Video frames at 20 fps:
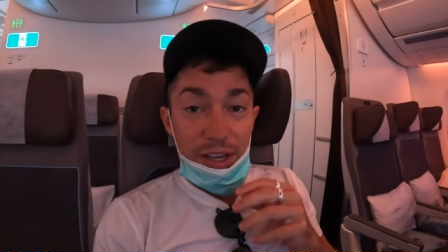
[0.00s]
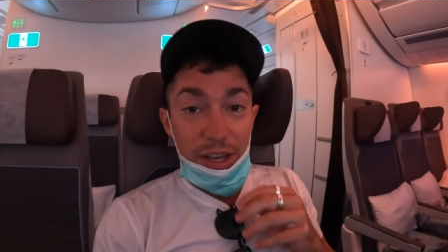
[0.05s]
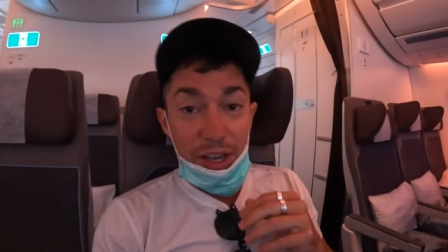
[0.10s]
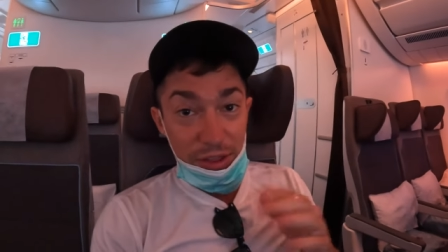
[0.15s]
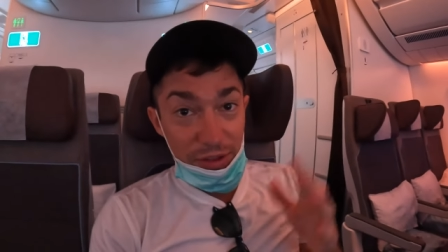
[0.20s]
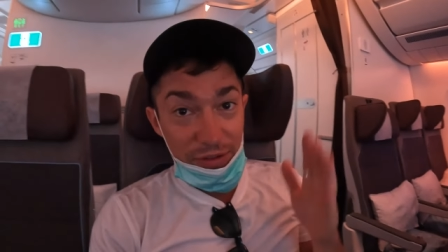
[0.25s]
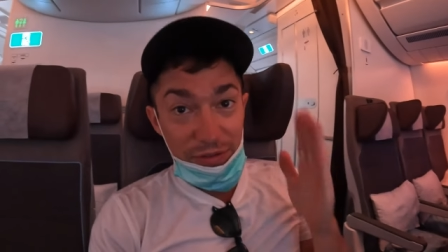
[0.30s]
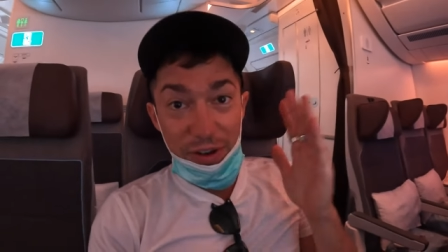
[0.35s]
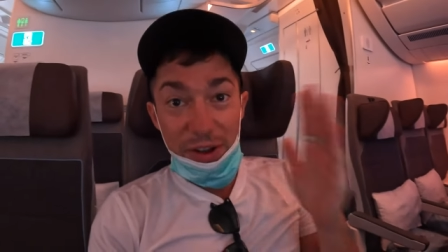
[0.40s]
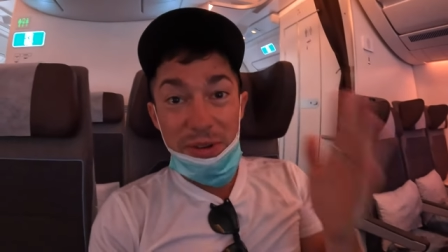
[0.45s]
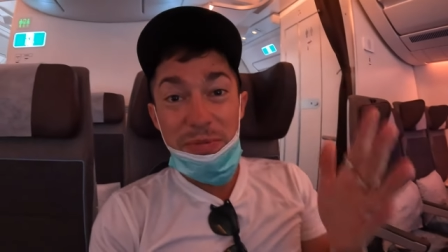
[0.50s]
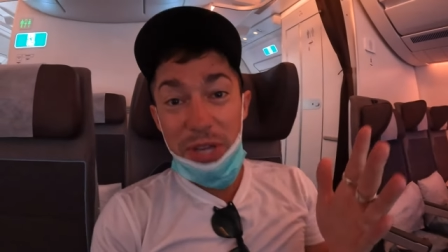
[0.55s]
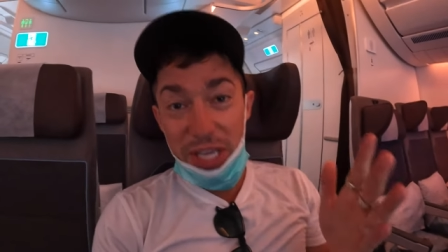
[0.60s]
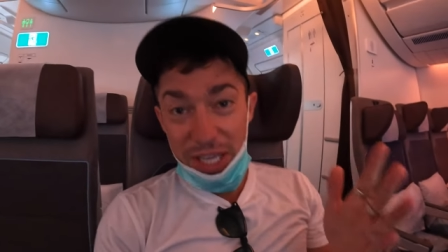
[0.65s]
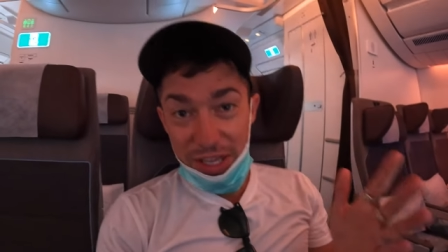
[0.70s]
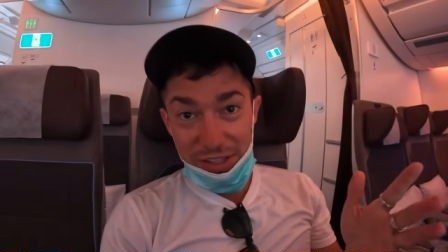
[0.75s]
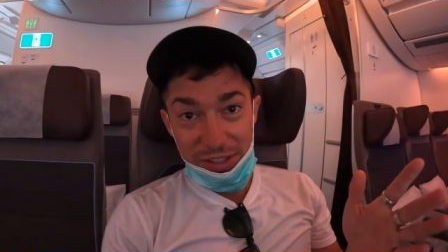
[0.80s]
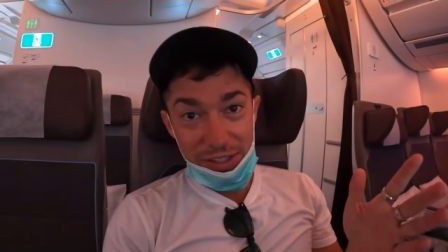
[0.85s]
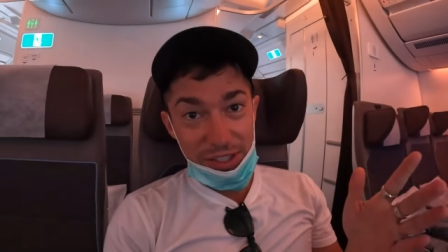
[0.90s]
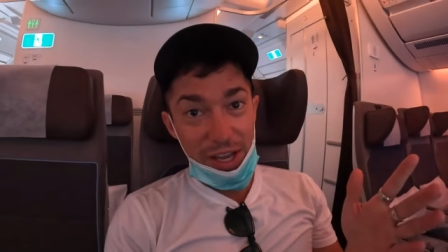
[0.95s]
And the fun
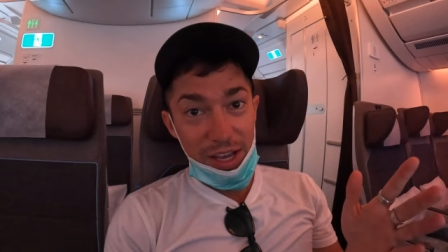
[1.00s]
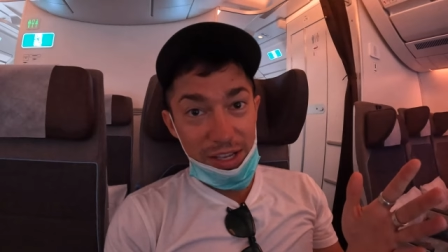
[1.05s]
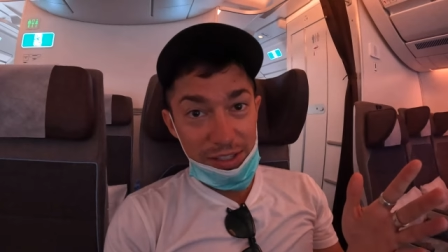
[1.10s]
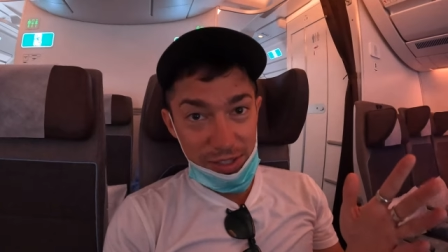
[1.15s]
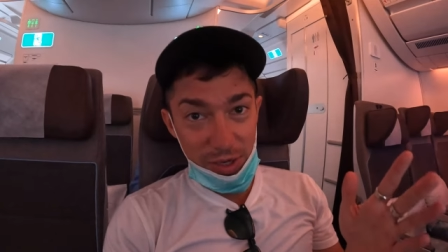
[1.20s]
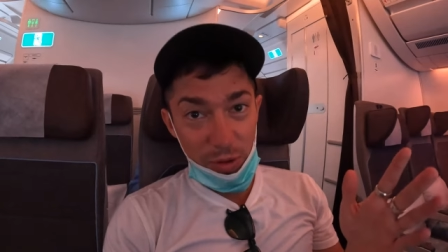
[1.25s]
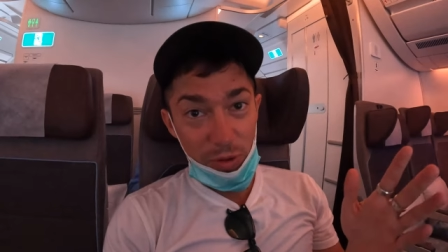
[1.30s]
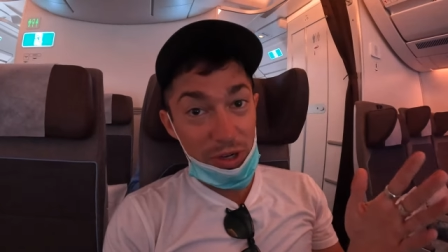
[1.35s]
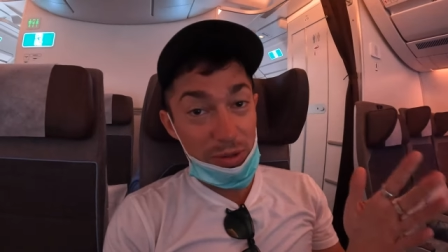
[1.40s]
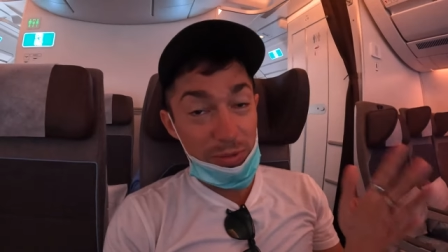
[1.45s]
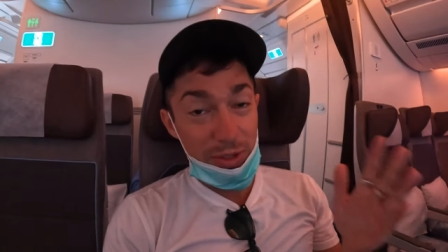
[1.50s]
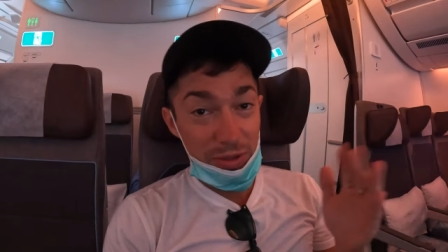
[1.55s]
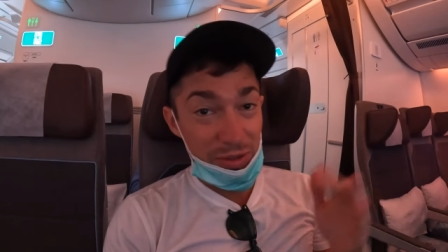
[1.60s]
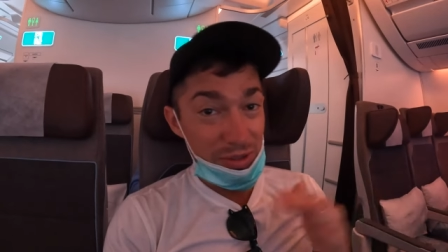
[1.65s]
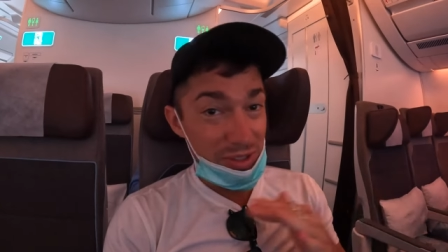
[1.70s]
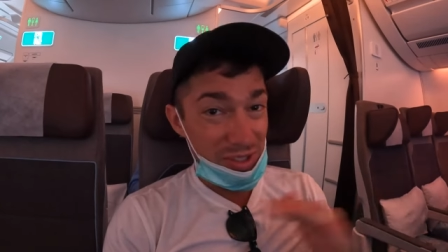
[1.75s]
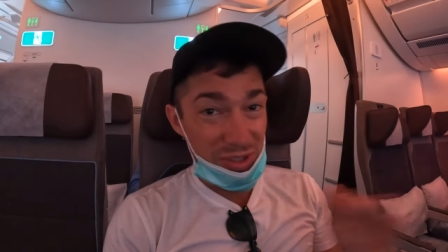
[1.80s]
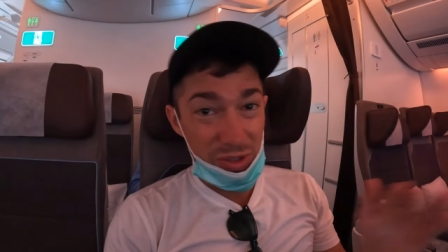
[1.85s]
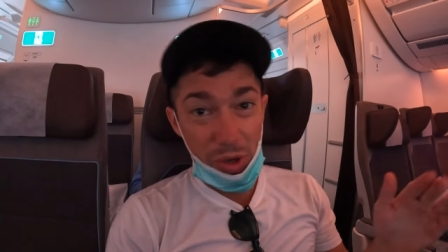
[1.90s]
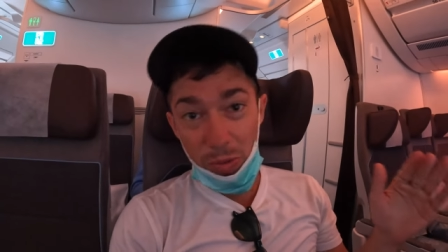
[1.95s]
begins, guys. We're gonna be
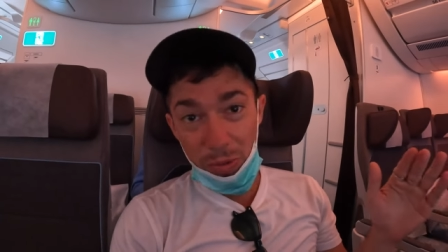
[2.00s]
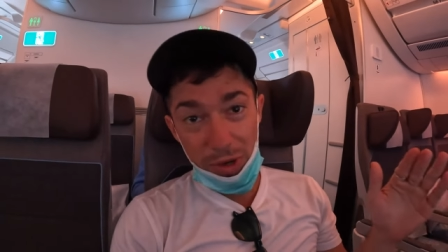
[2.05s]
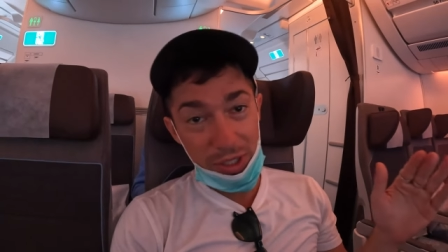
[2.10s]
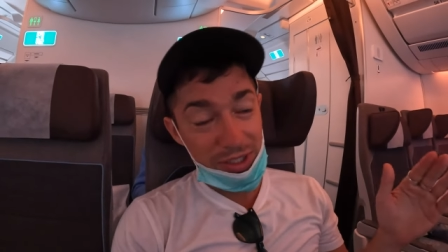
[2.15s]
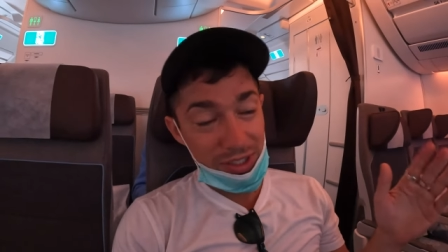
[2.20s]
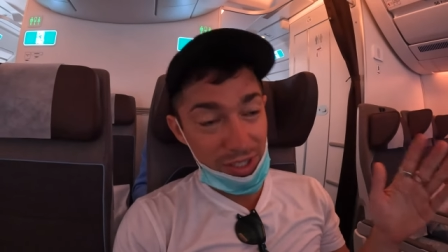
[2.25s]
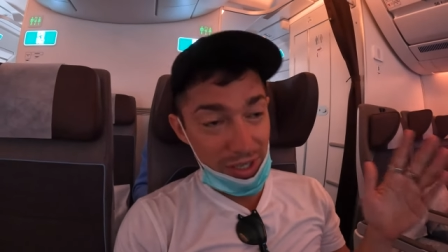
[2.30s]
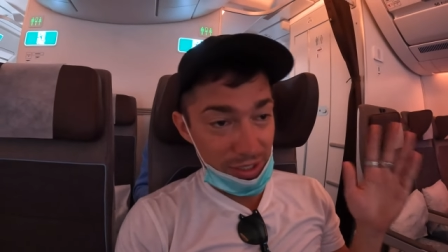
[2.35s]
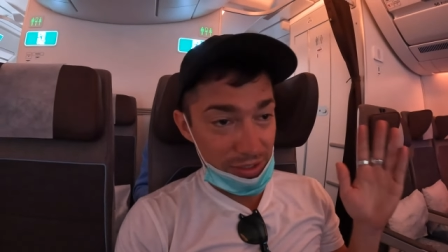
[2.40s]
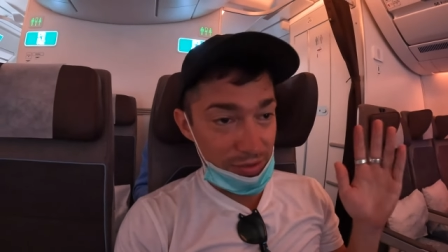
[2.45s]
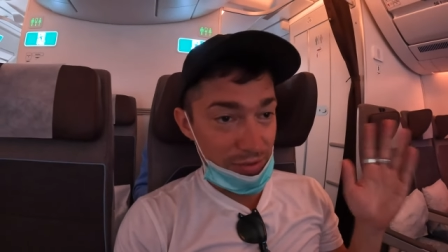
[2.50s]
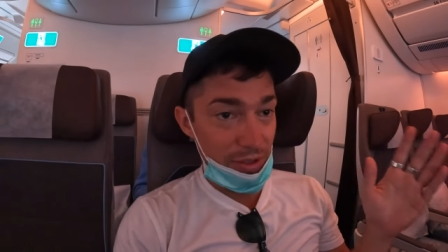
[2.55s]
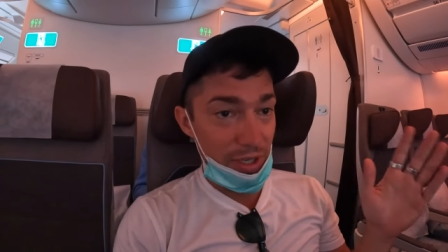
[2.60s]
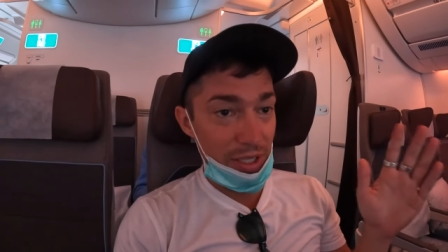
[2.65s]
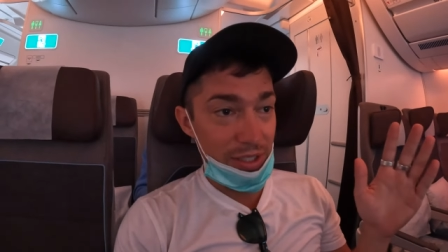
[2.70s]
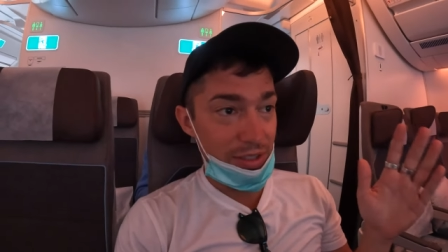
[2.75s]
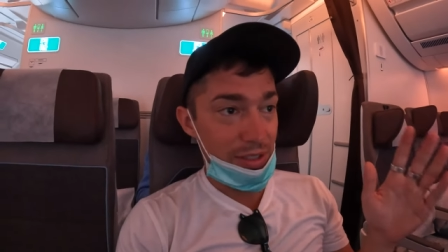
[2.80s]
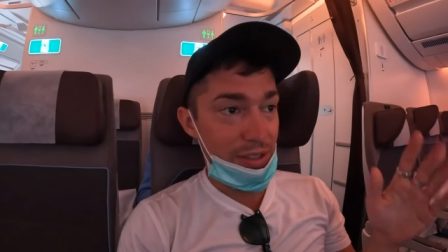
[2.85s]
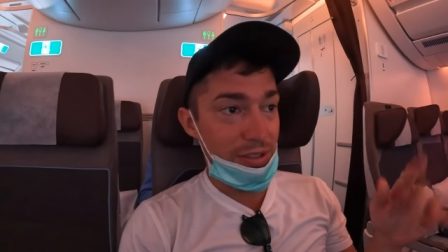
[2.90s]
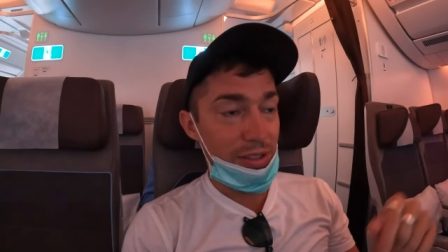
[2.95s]
doing so much the next few
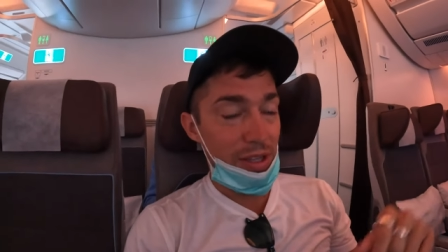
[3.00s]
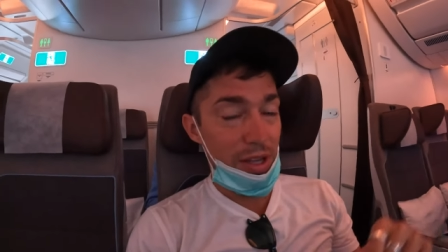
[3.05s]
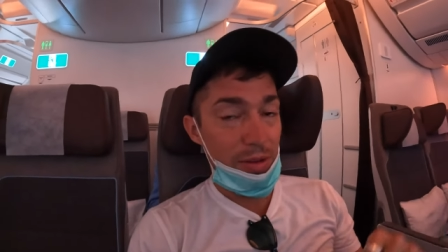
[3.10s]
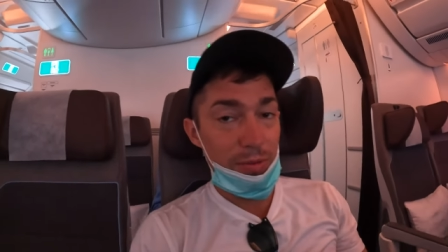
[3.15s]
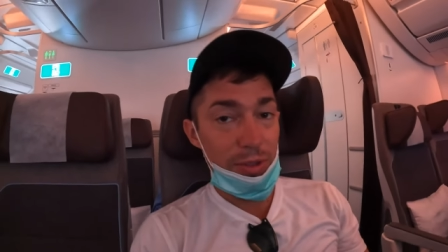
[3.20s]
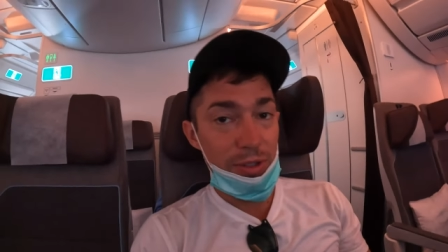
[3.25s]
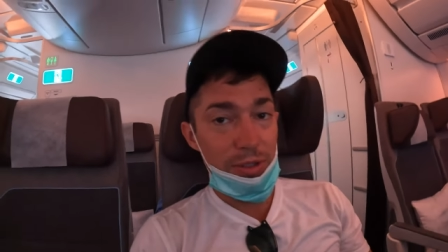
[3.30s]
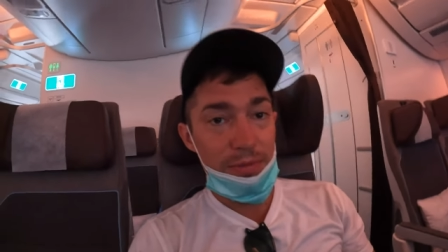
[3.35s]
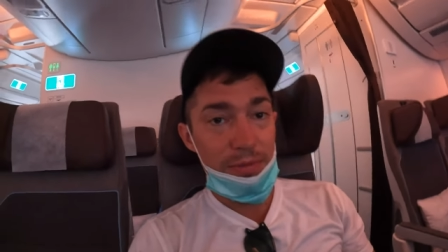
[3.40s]
days in Istanbul.